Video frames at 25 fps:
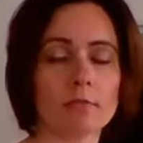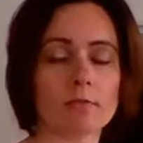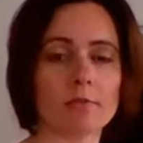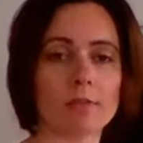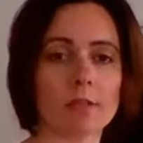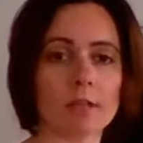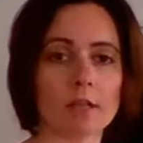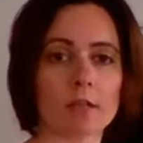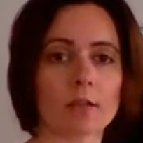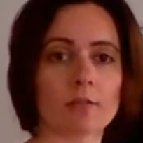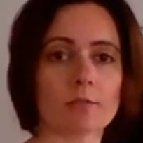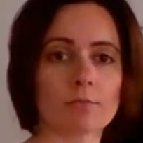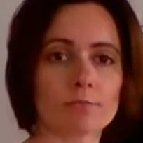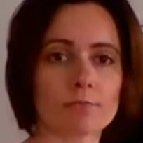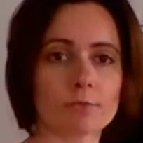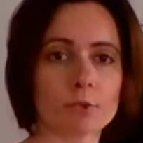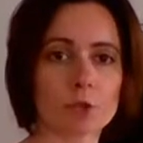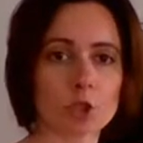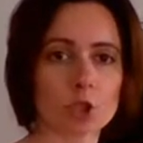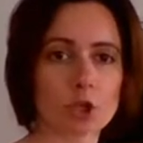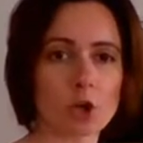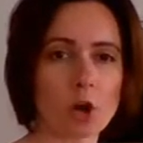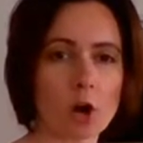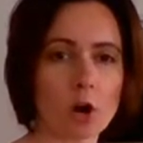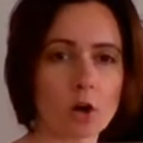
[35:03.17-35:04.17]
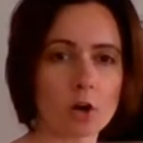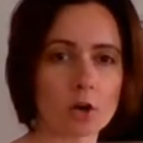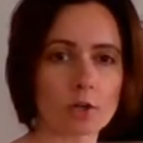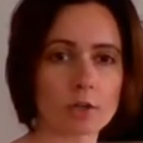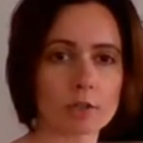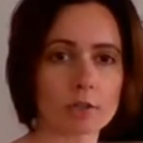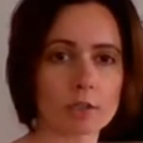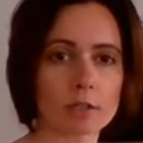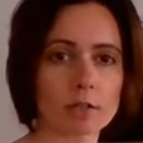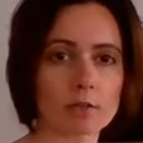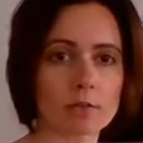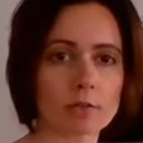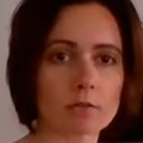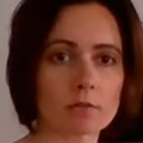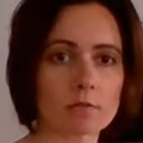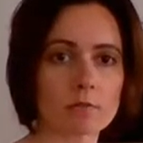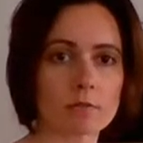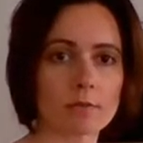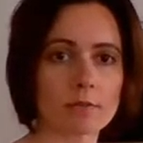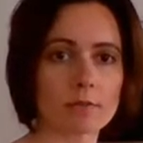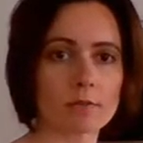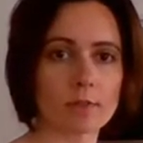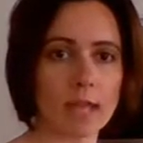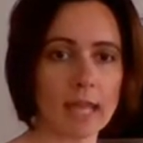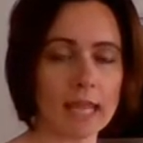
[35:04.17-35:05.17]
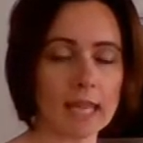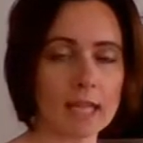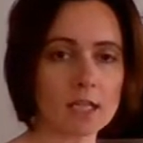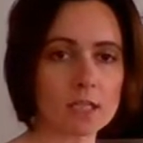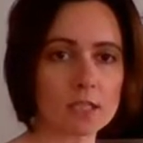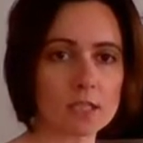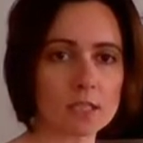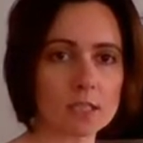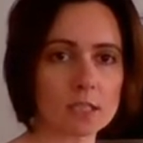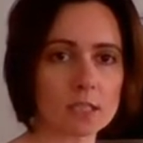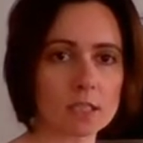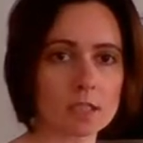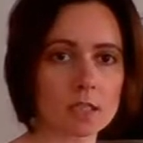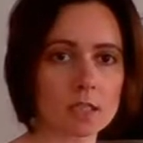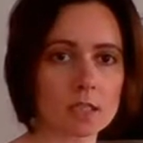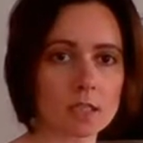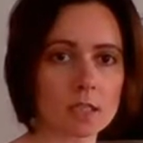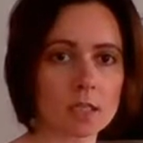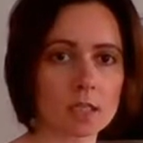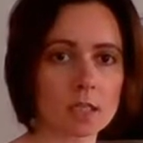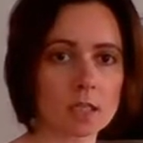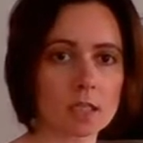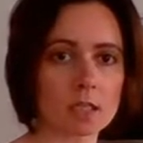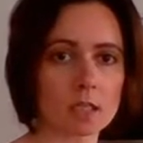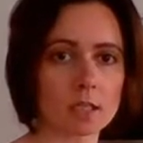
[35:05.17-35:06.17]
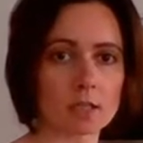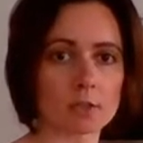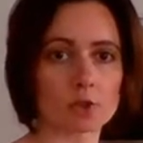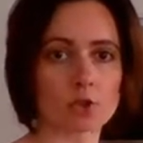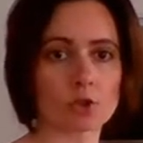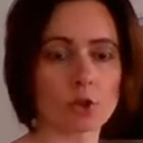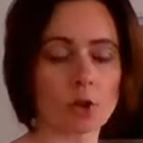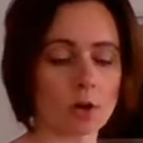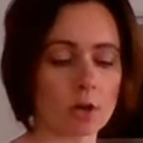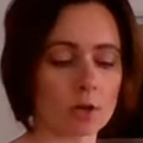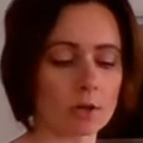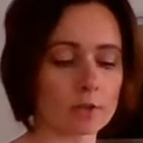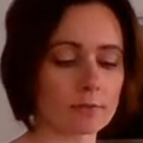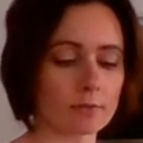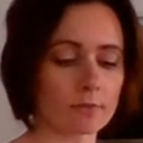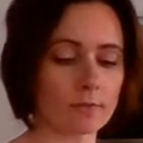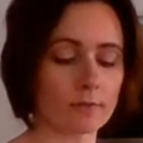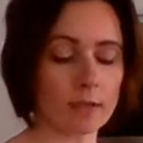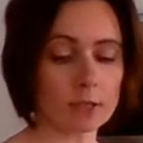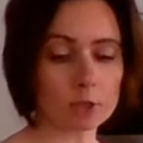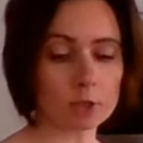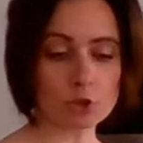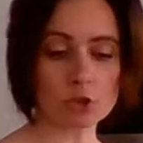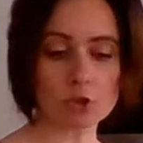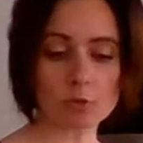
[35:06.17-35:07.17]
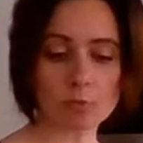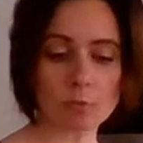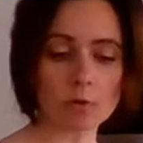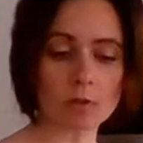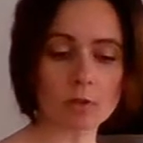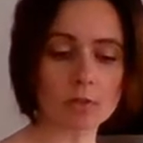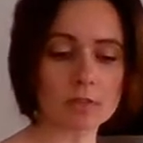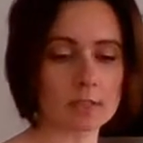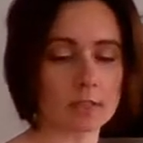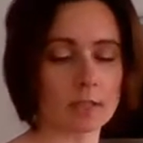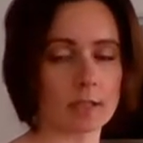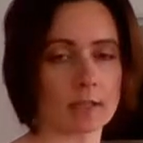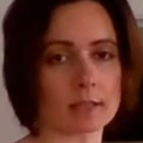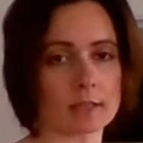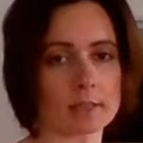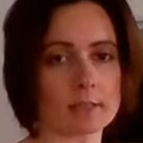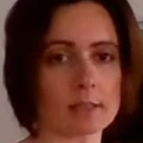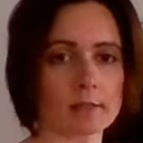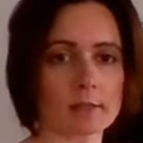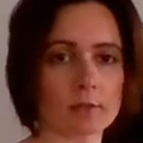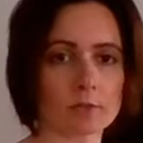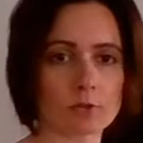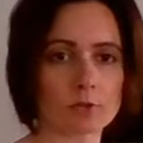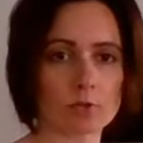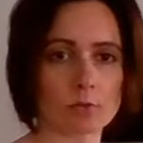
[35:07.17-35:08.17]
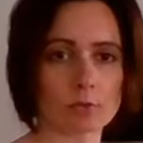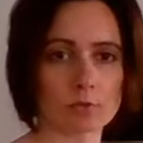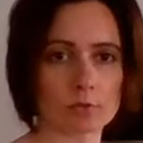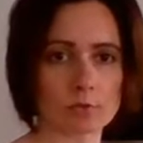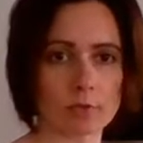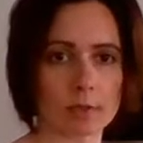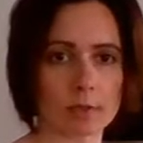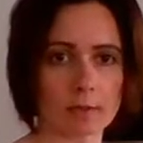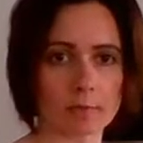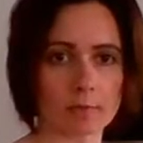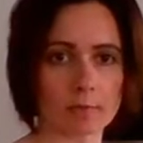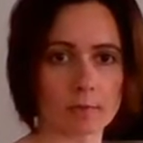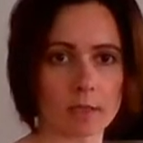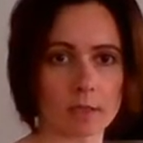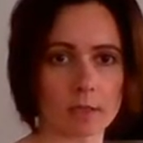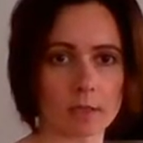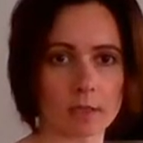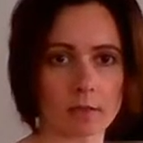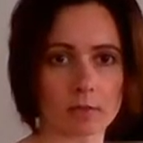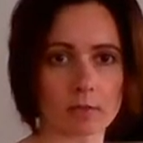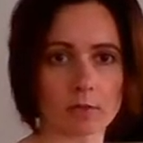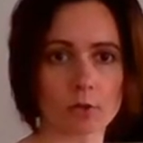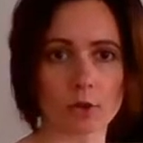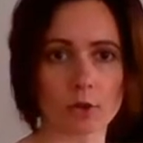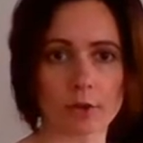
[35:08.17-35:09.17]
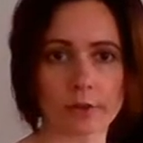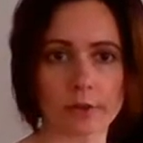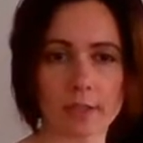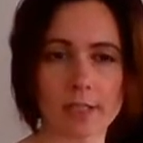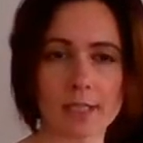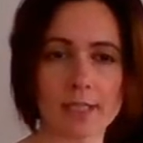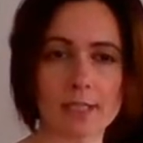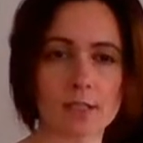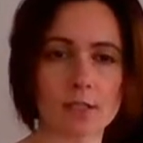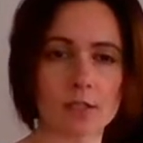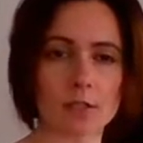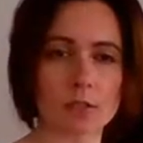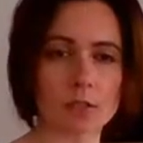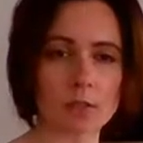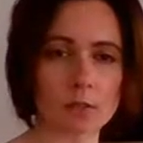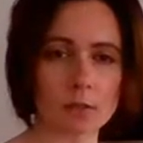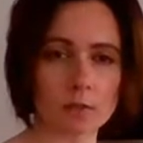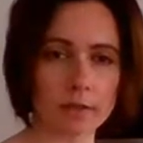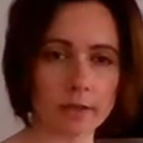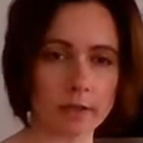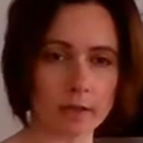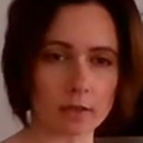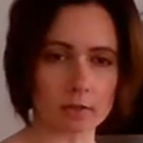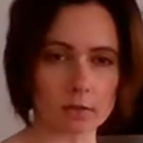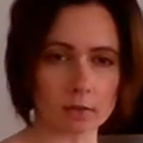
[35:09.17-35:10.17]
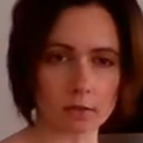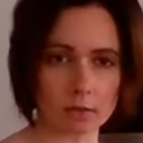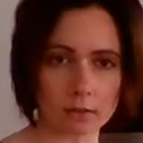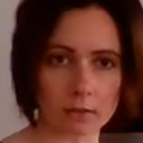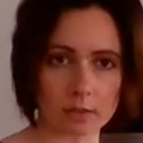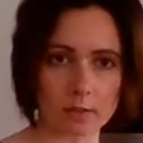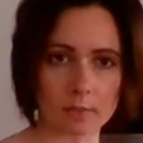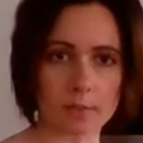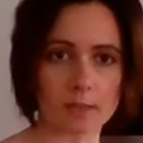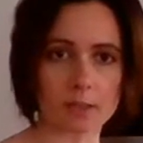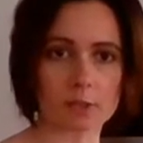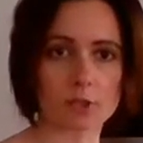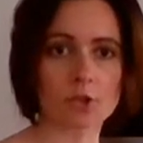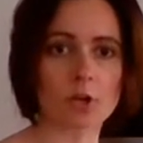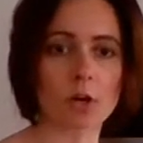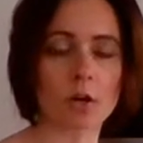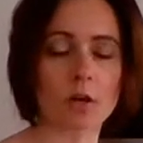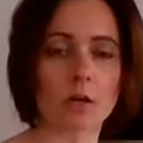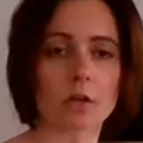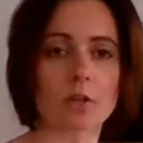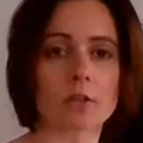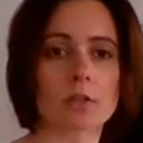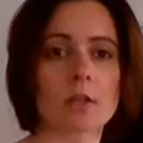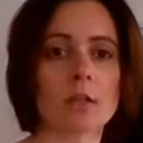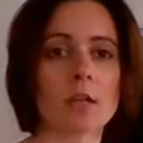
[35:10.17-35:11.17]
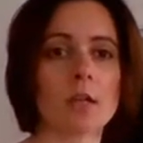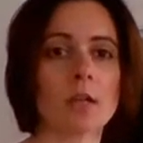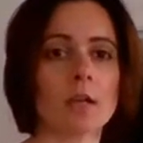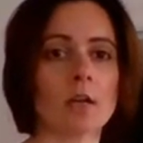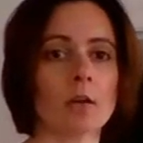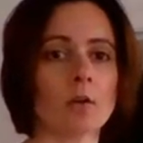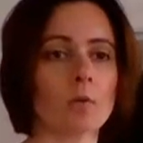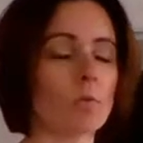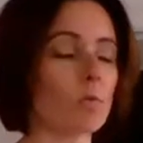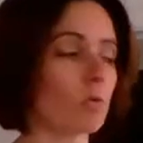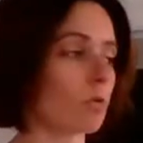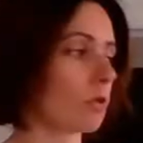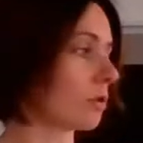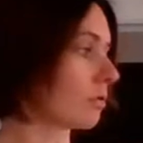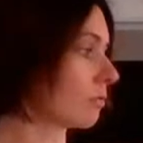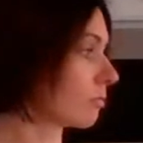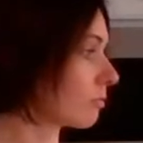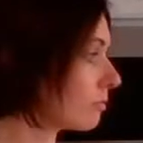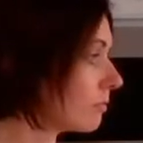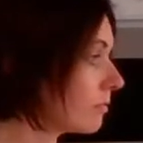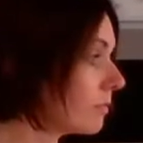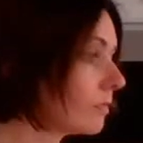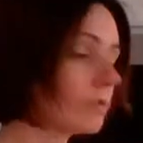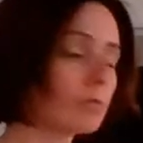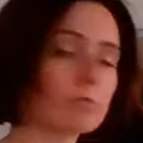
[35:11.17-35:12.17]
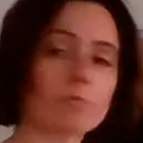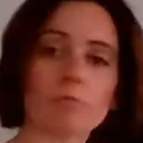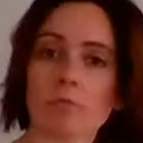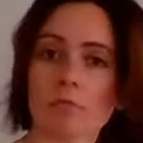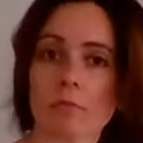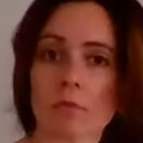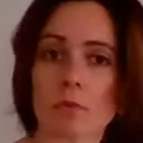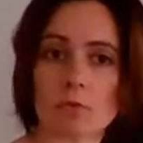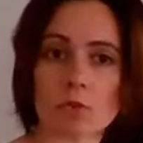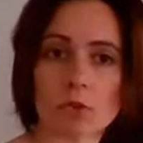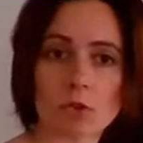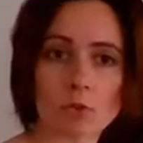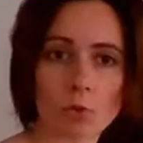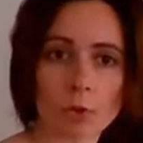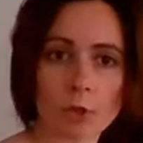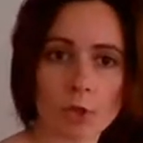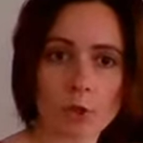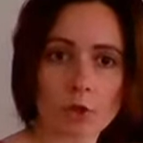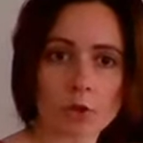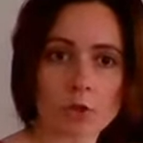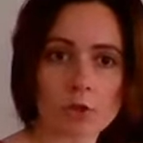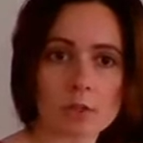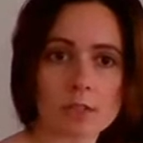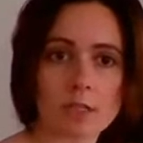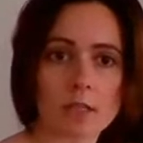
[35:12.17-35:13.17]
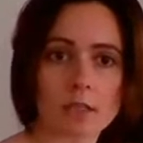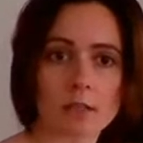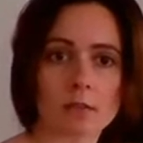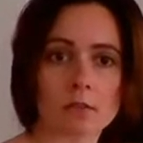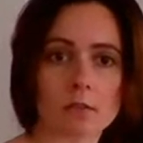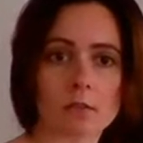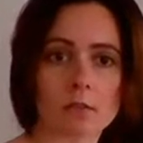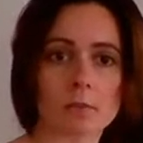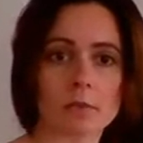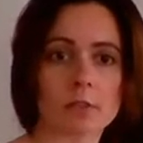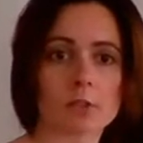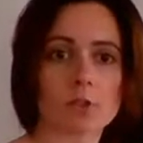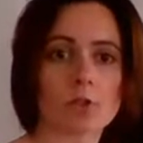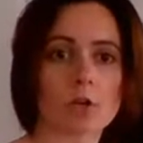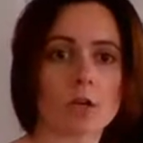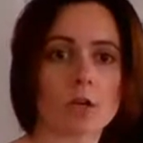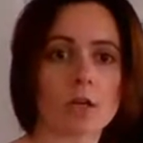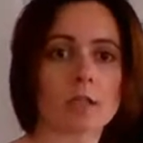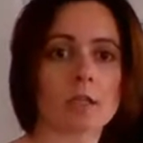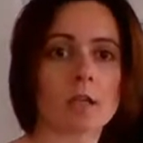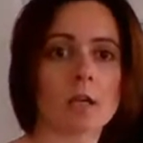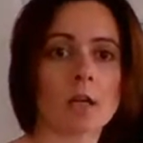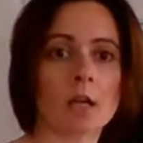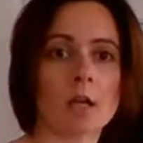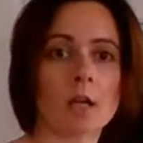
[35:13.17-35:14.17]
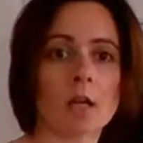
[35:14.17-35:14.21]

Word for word: like charred things, like charred vegetables, like as I told you, like we're gonna cook these till they are a little bit charred, or the soy curls get a little bit charred.